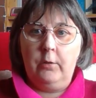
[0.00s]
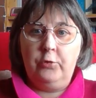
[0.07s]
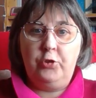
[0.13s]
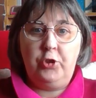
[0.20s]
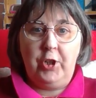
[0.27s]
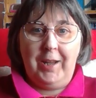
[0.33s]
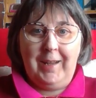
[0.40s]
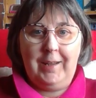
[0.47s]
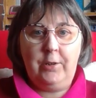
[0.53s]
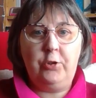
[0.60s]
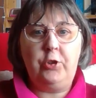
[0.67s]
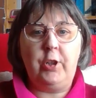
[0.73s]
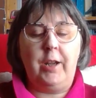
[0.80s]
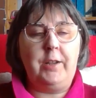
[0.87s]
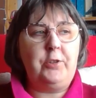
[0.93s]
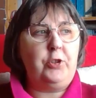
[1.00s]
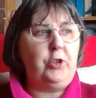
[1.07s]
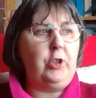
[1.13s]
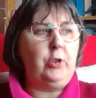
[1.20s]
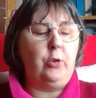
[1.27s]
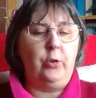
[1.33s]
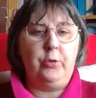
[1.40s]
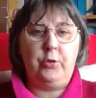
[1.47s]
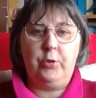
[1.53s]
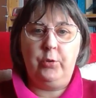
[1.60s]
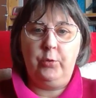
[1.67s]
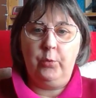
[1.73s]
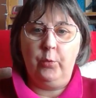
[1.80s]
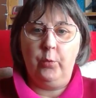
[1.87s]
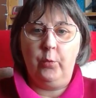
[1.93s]
change as she got to
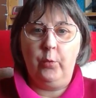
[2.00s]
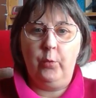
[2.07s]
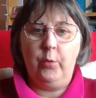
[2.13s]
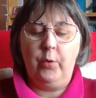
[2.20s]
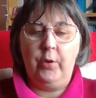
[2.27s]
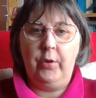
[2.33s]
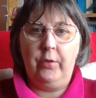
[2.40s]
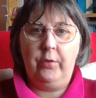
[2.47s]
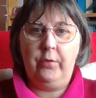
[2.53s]
know